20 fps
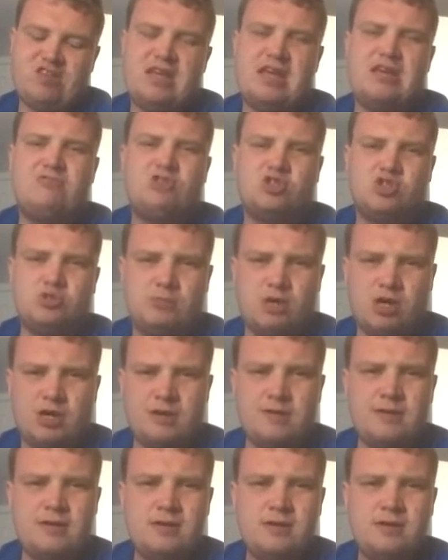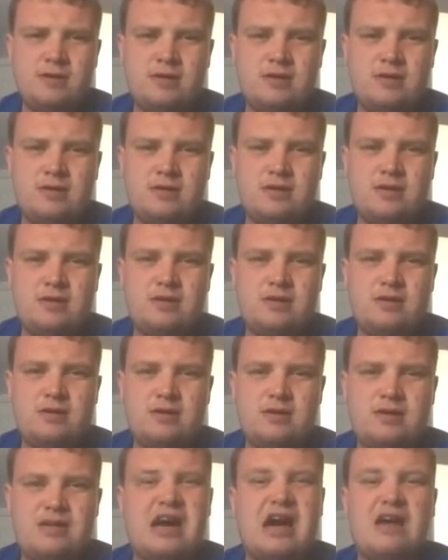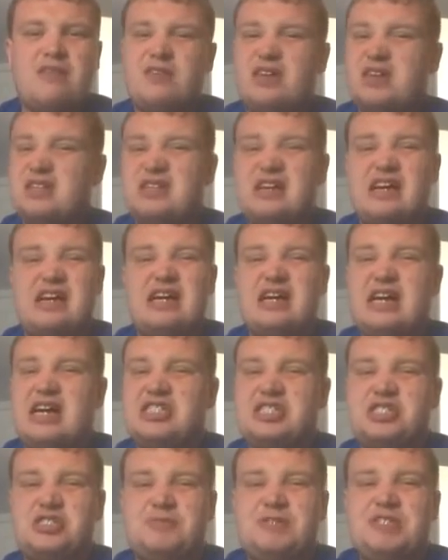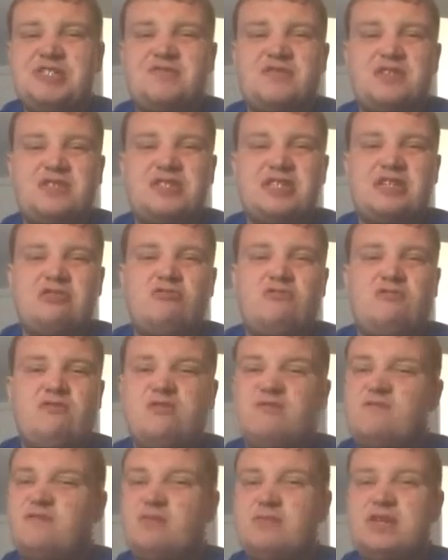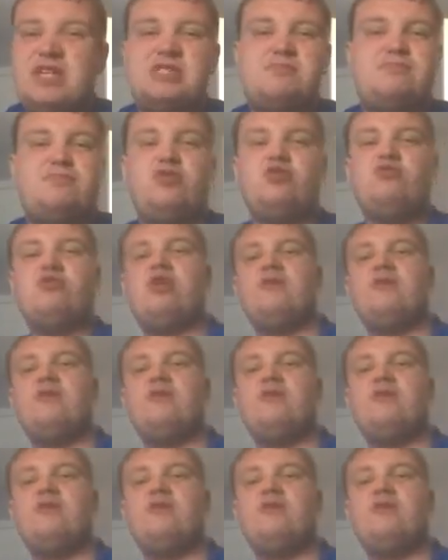and Russell Martin? I think that actually speaks for itself. For me, it's Bruno